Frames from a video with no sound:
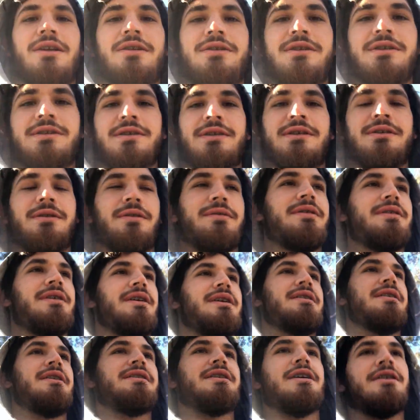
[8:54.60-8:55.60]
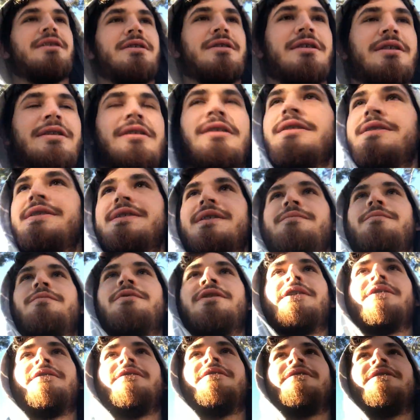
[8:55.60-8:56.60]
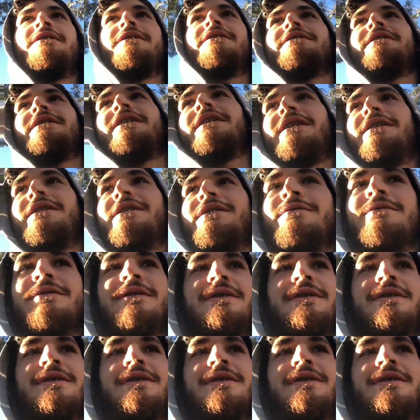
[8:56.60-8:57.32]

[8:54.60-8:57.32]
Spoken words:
just a little thing that I heard somewhere, that there